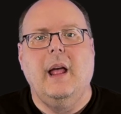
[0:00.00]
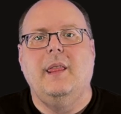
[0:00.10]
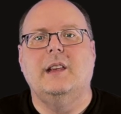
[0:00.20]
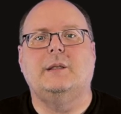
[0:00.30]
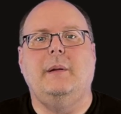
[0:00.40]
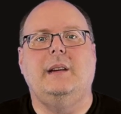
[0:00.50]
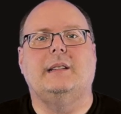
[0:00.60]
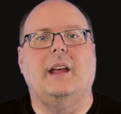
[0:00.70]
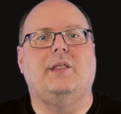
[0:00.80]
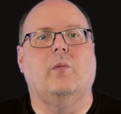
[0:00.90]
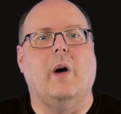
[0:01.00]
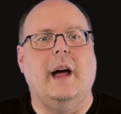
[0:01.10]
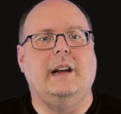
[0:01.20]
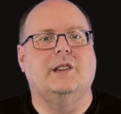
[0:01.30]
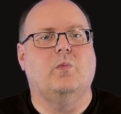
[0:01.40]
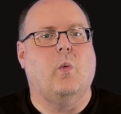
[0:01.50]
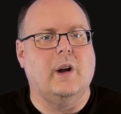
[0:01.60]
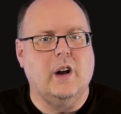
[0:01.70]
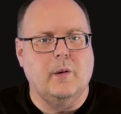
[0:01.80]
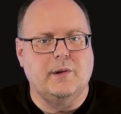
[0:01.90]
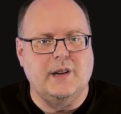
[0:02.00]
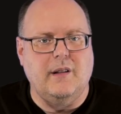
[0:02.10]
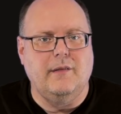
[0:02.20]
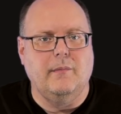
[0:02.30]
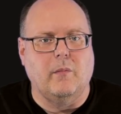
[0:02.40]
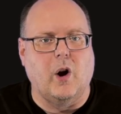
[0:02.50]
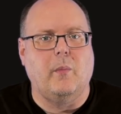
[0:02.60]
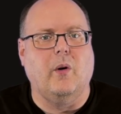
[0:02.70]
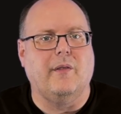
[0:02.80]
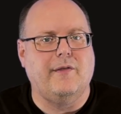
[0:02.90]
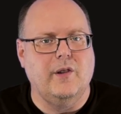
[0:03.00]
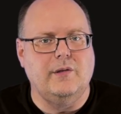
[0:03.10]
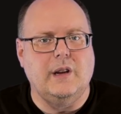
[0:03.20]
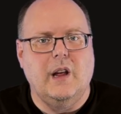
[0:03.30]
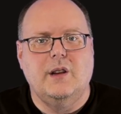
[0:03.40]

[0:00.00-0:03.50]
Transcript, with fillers: This means that the wine is 100% Marlborough fruit,